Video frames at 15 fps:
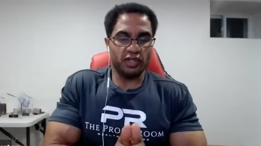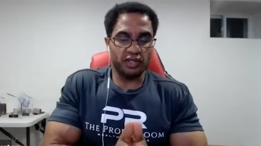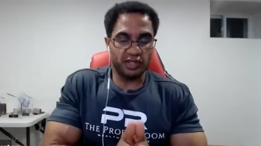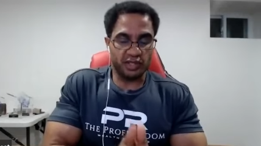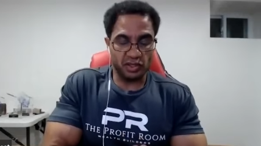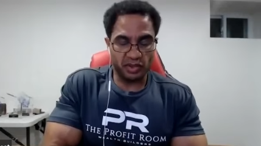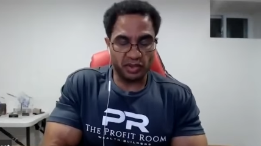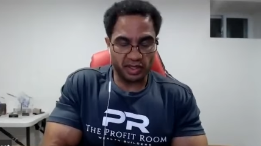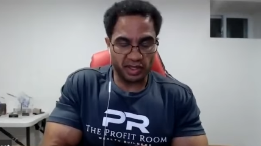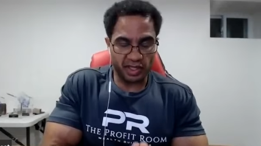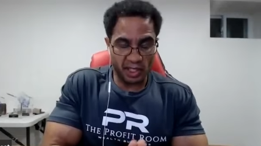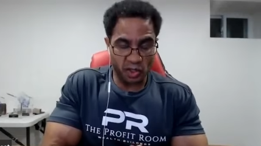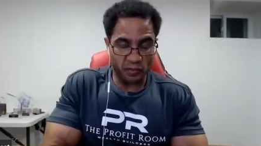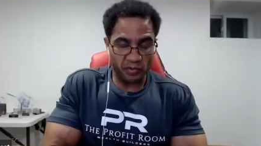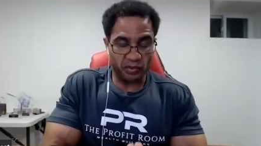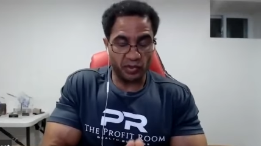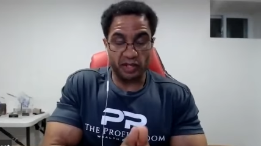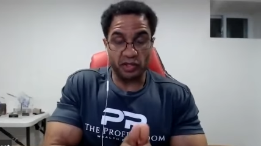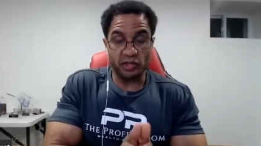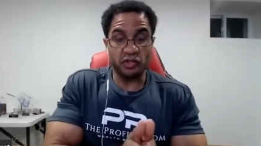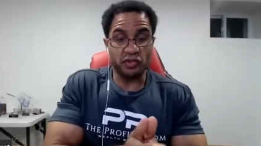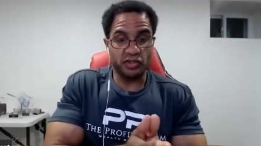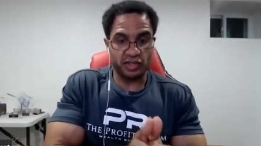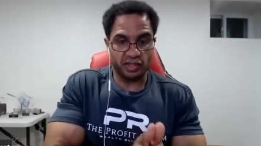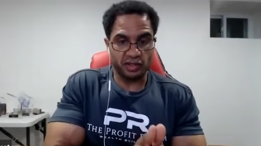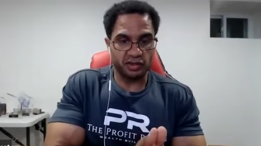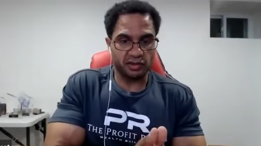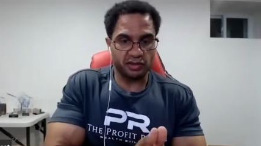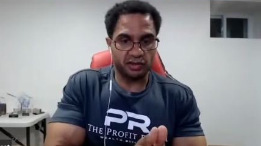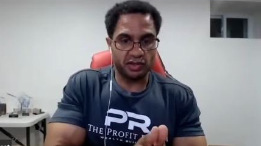we're still here to help you. I know
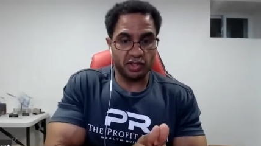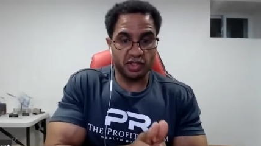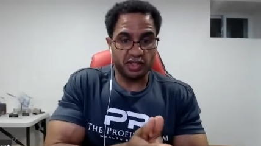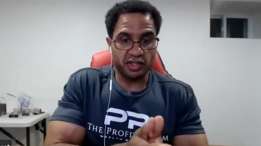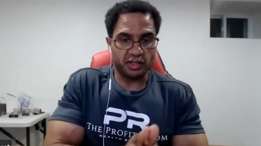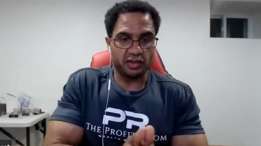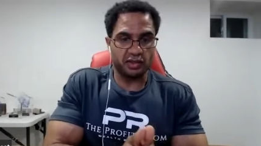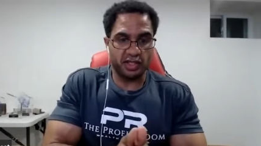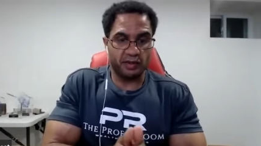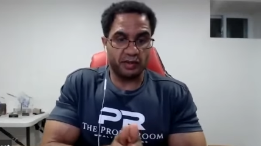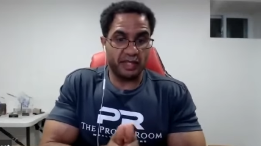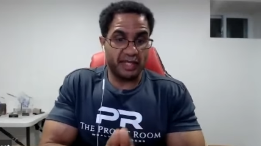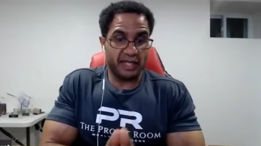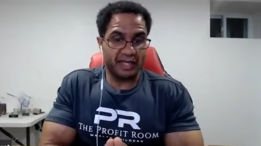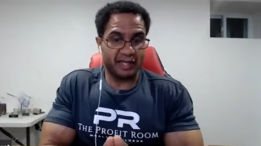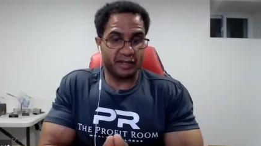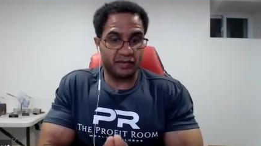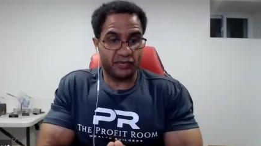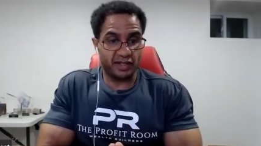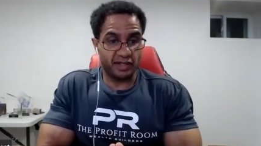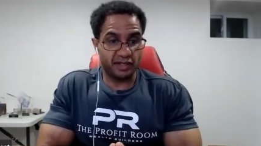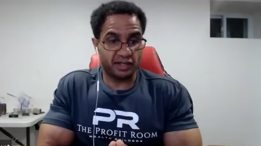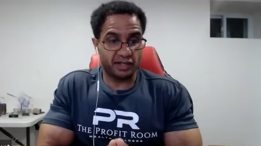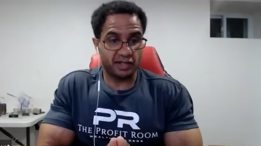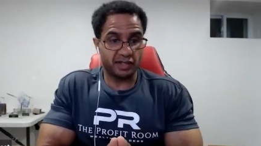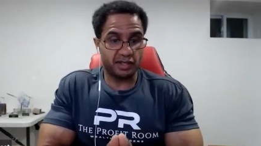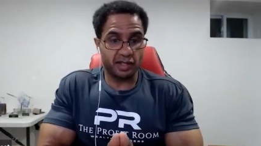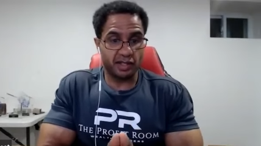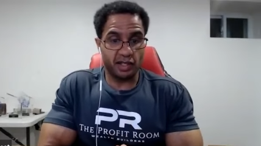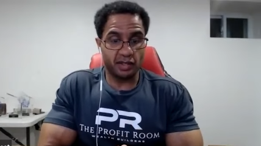you're still in the beginning
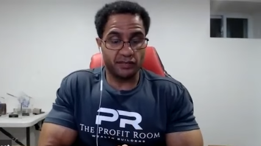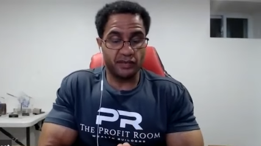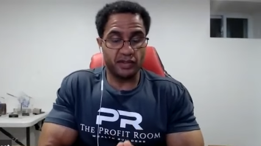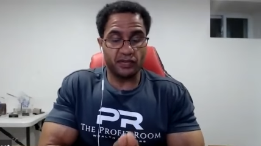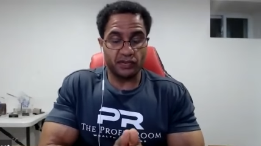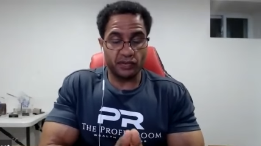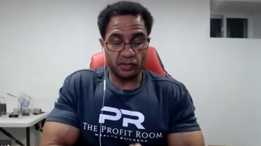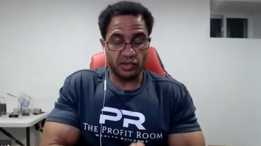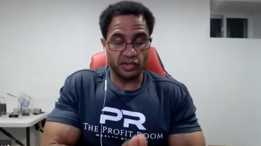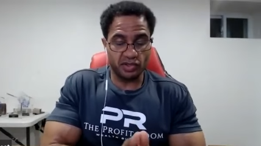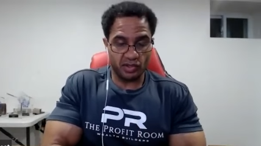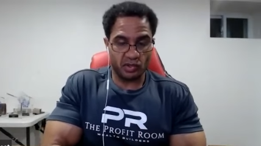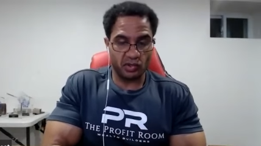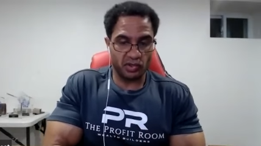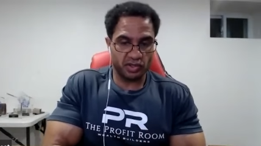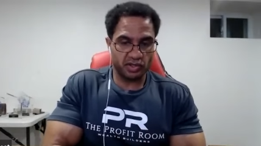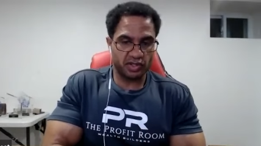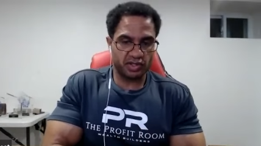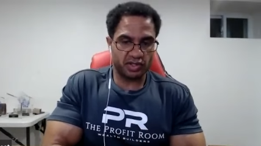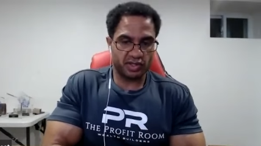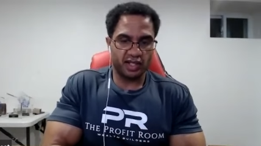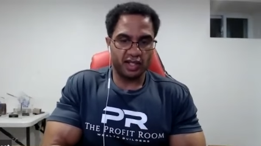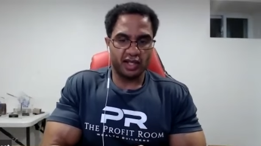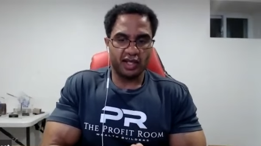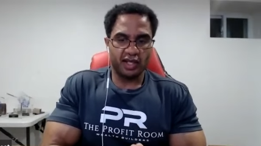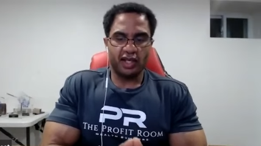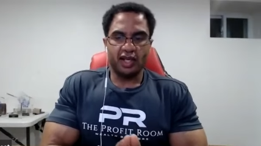phases of the futures course.